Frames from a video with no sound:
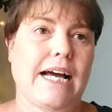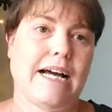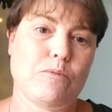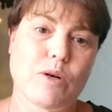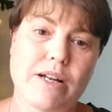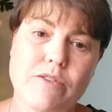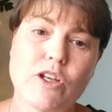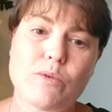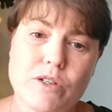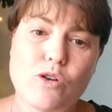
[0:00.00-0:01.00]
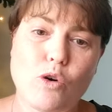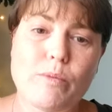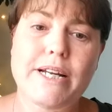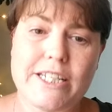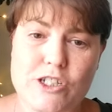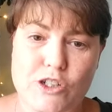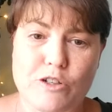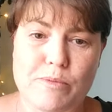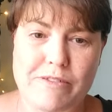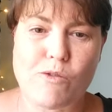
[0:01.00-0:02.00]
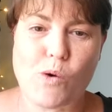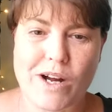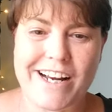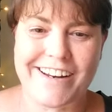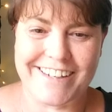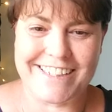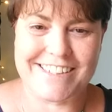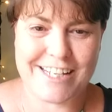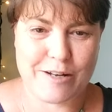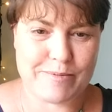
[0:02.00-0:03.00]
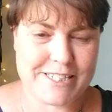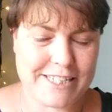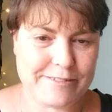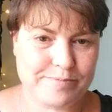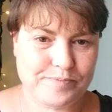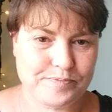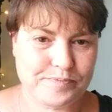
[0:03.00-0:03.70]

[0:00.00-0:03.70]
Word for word: um, whatever you would normally do before a client comes in.